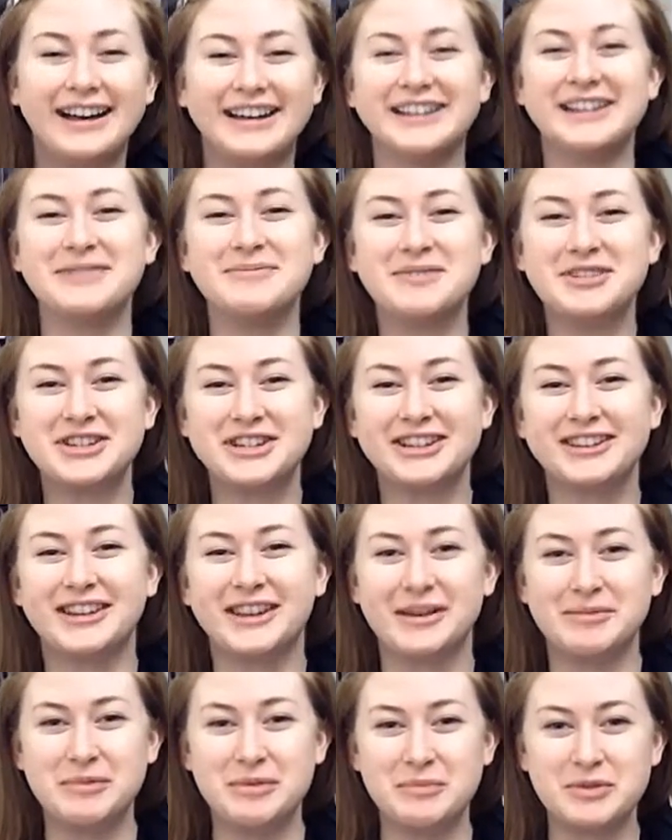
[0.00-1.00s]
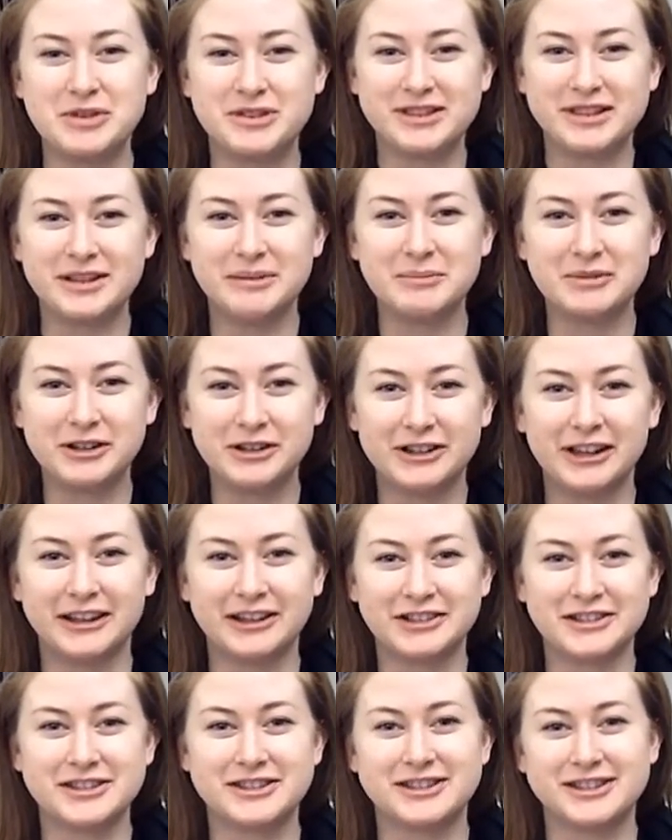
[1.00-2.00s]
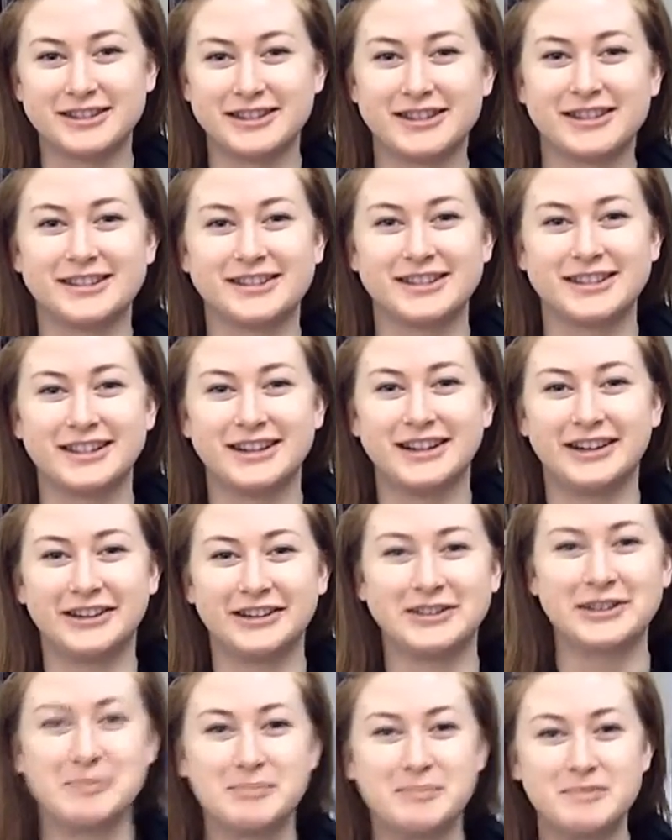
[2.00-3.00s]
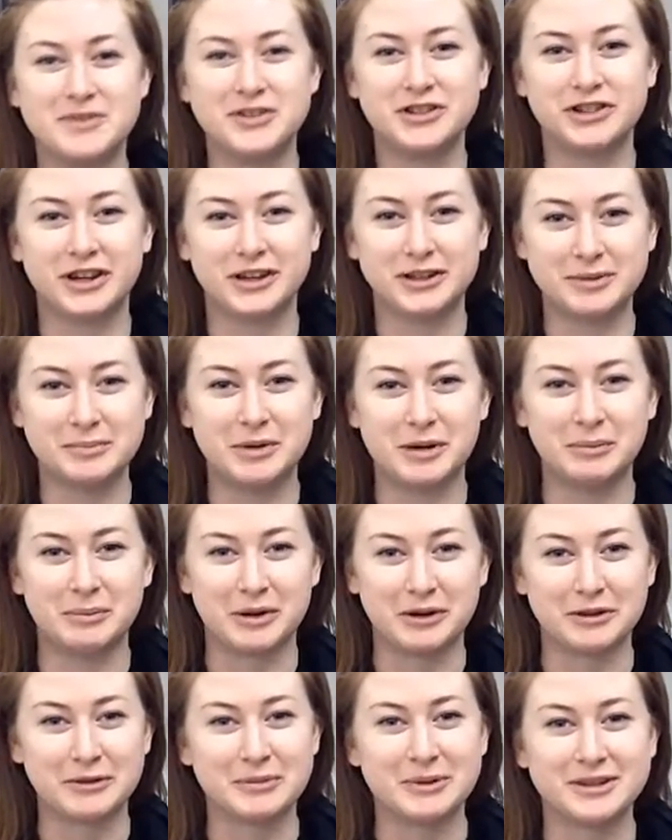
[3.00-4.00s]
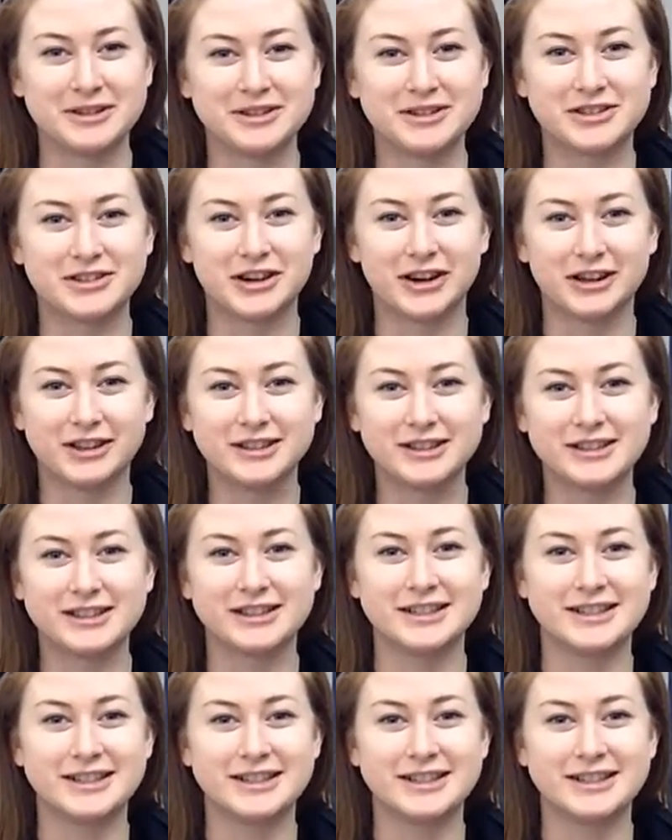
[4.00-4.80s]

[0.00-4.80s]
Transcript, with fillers: Hi, I'm Sheila. I'm a museum collections assistant here at the Shakespeare Birthplace Trust,